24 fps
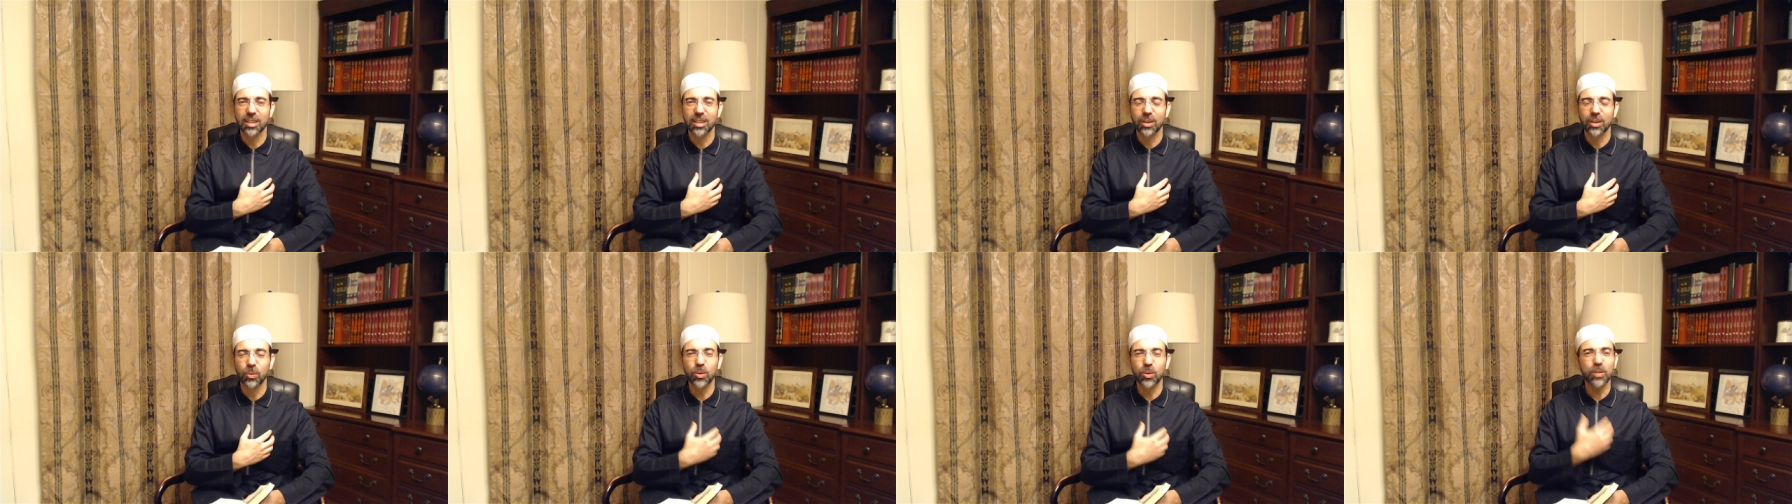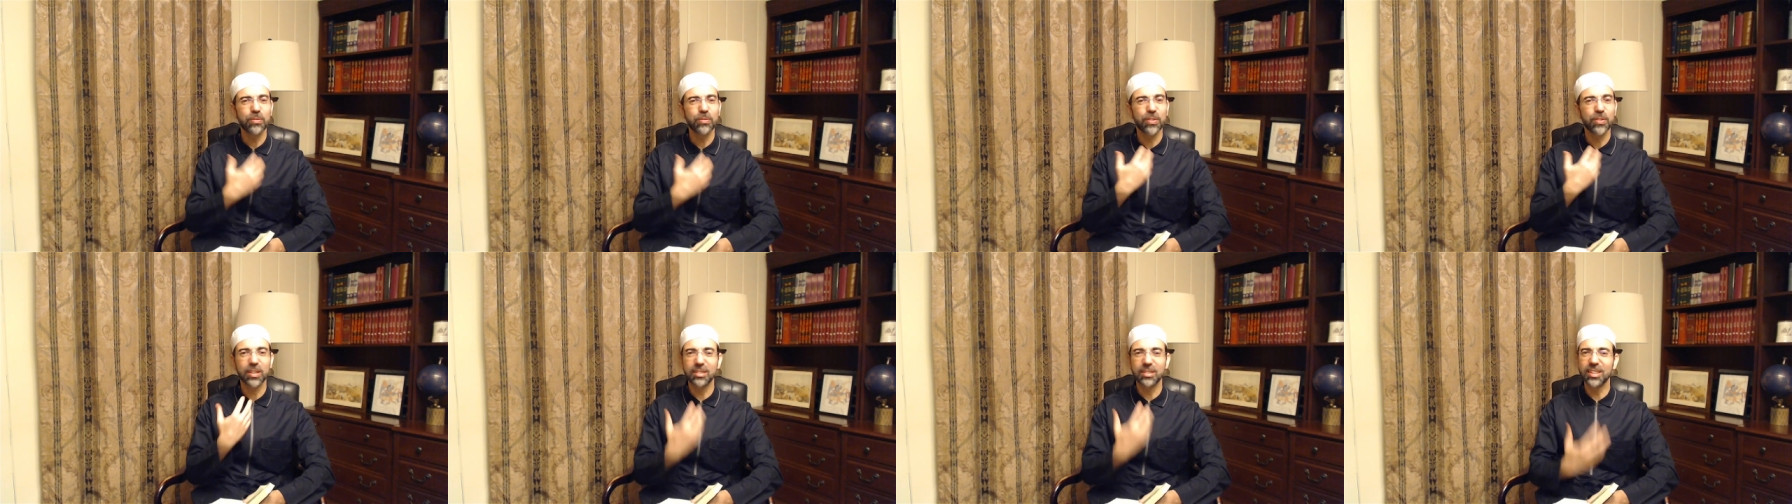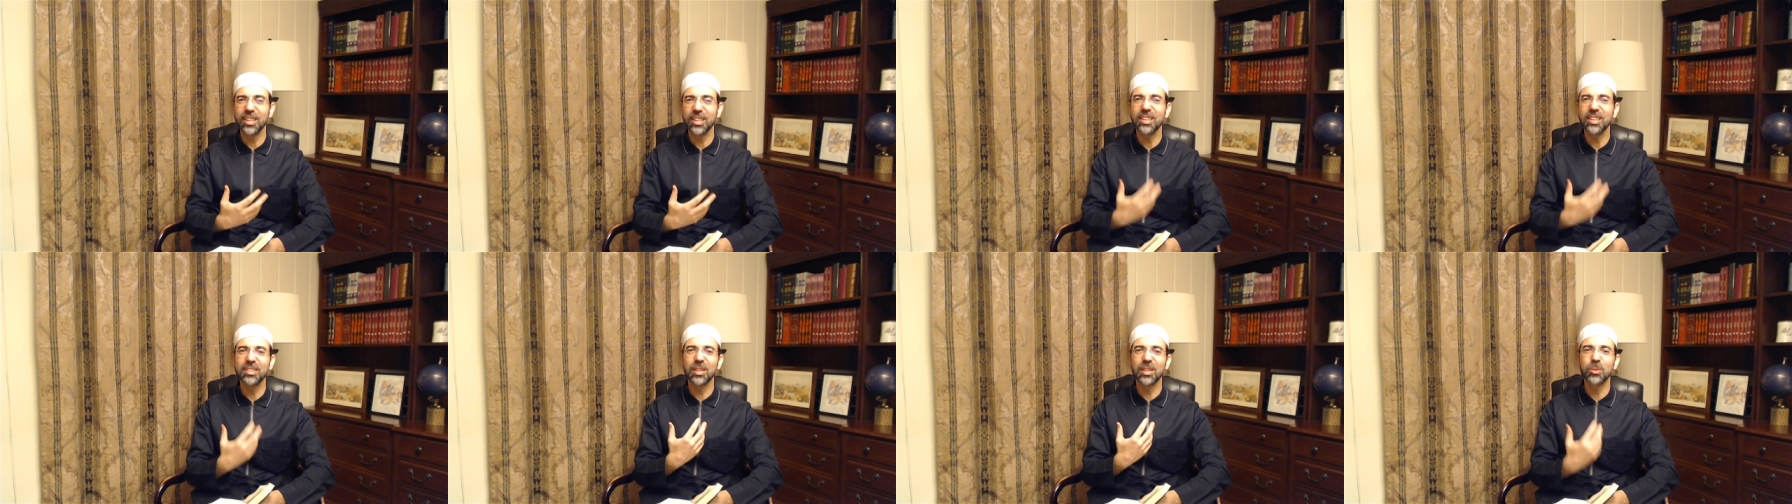we're
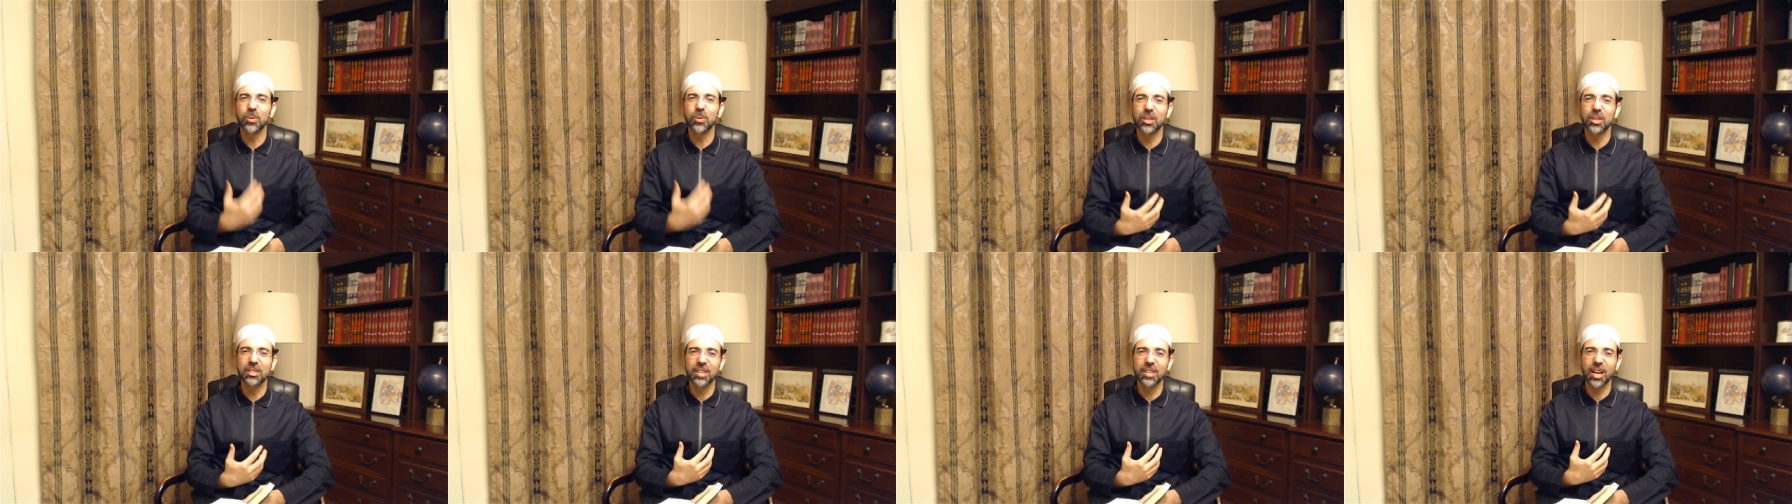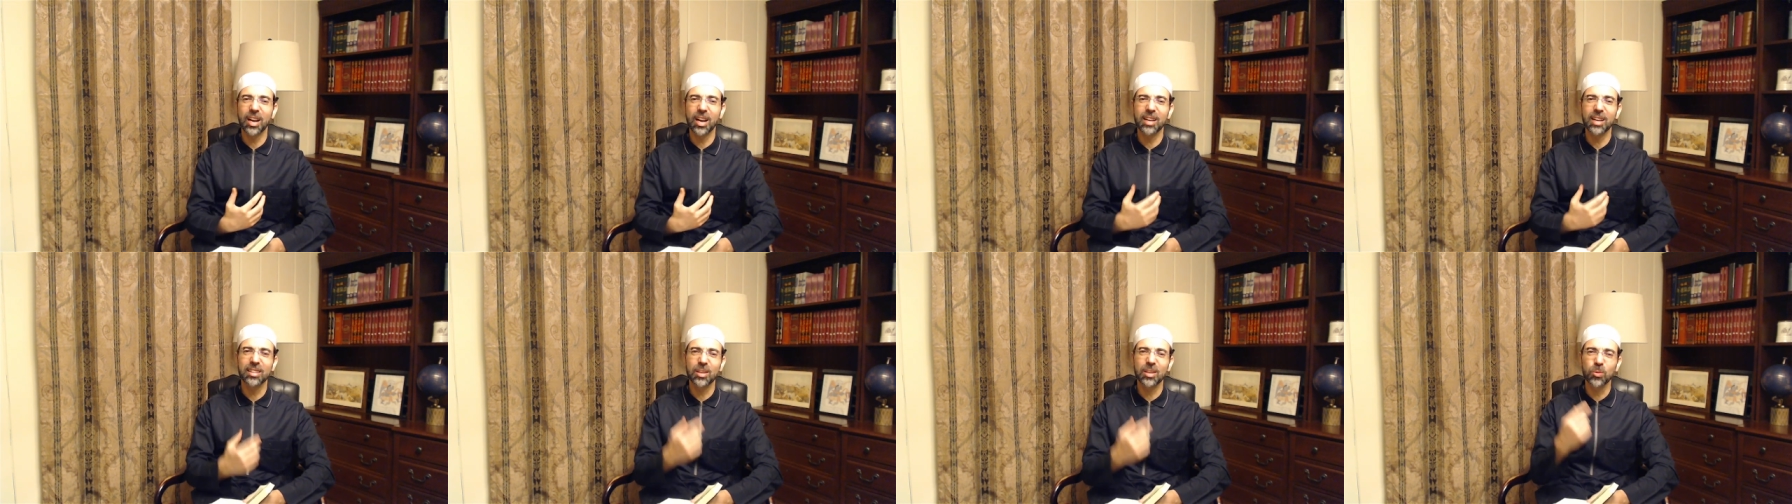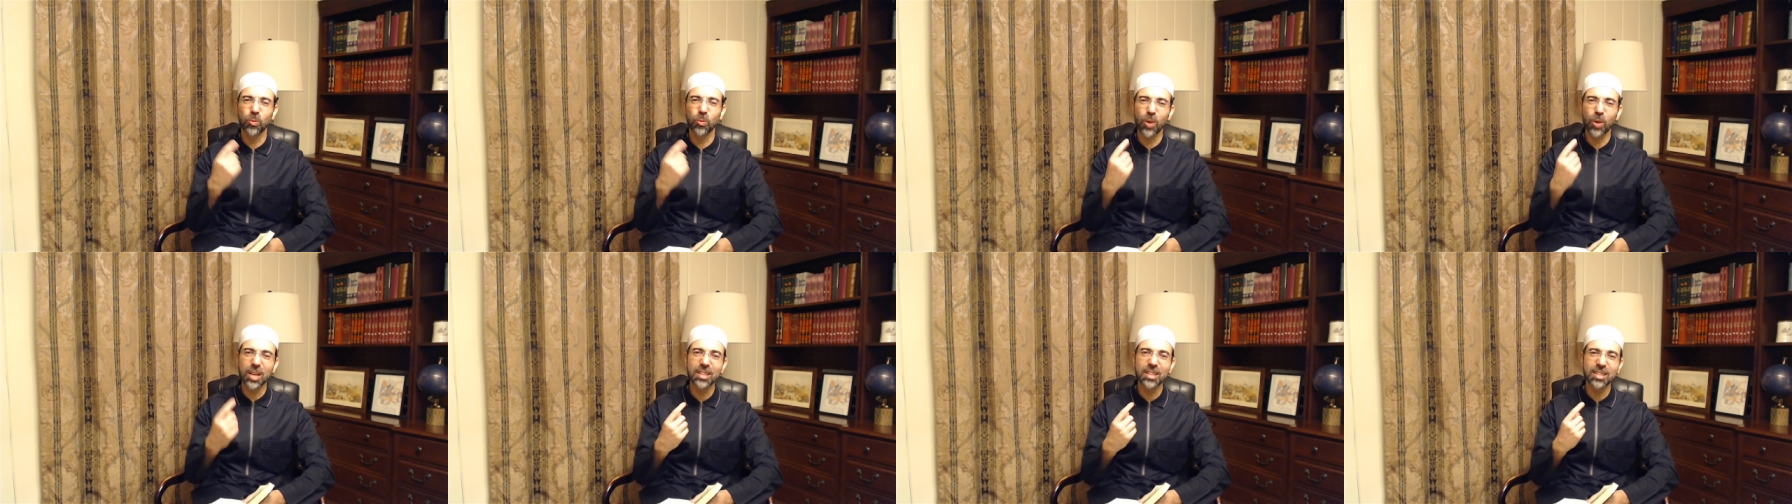fatigued and we're tired, and
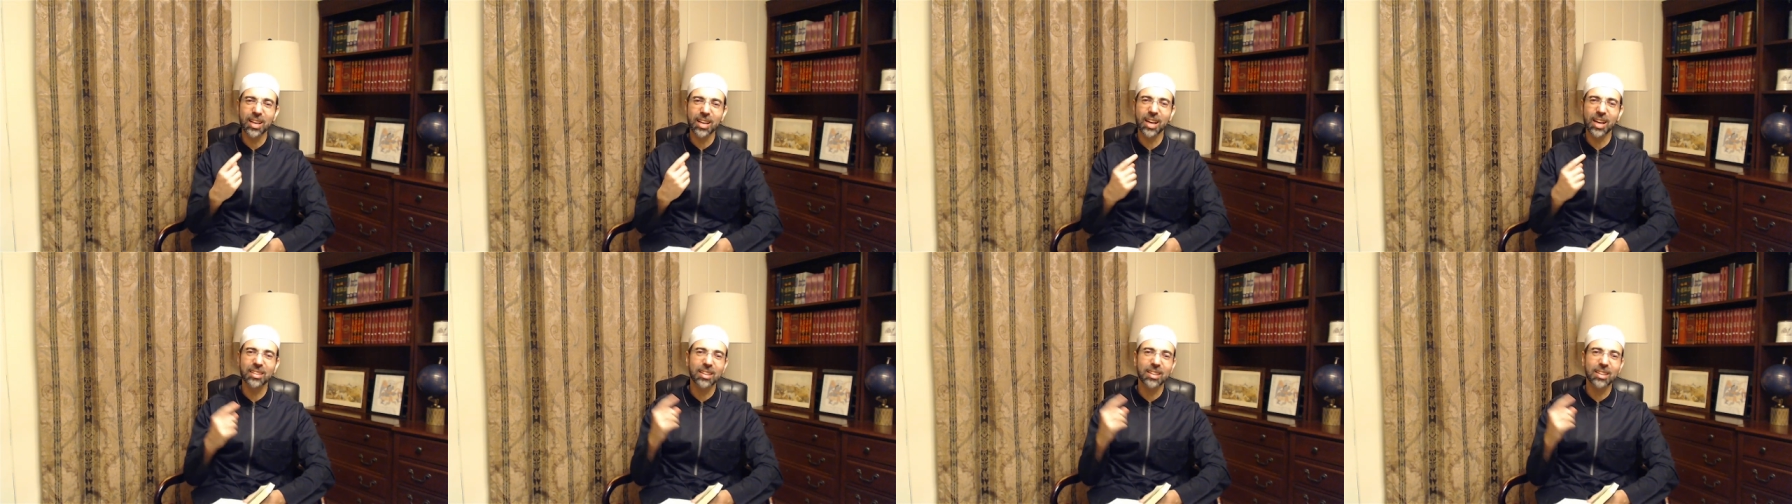one night